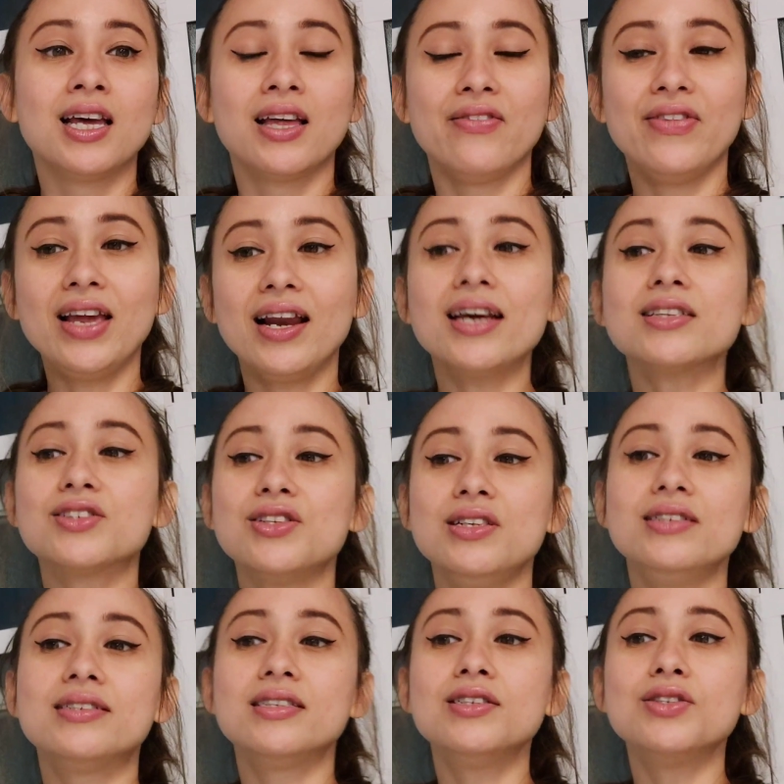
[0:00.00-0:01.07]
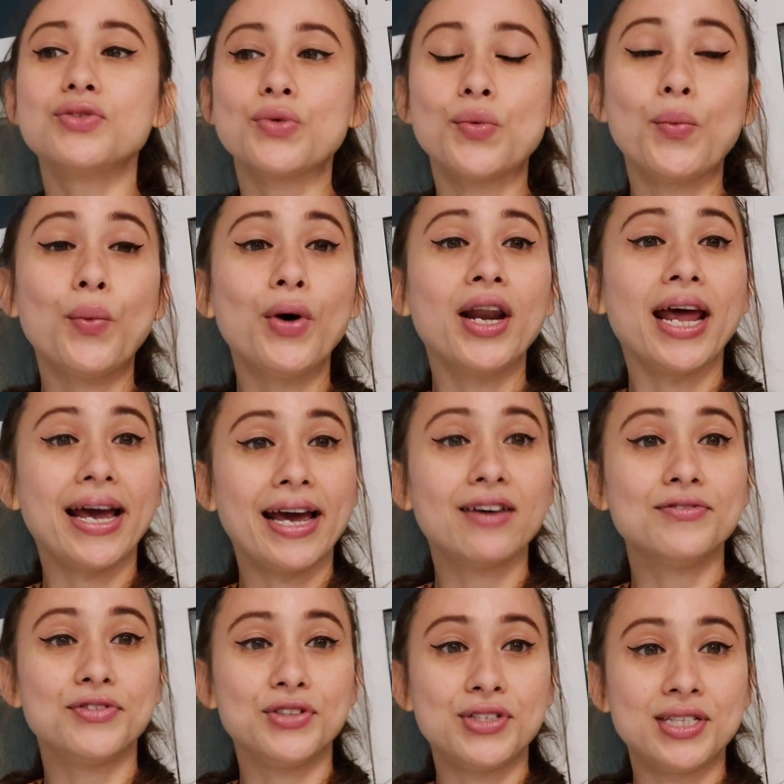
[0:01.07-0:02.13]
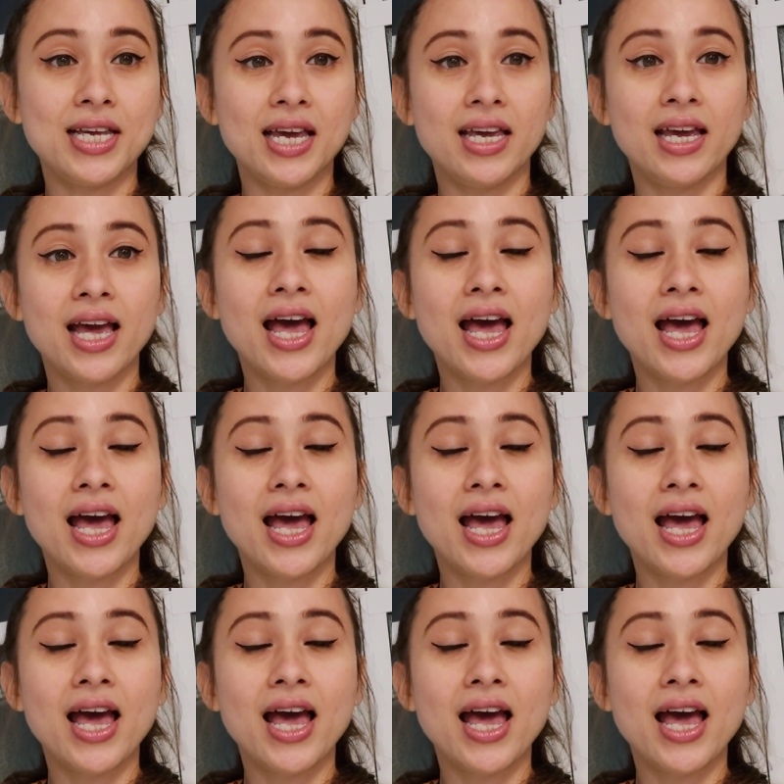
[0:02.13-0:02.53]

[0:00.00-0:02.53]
They like to listen to what I have to say.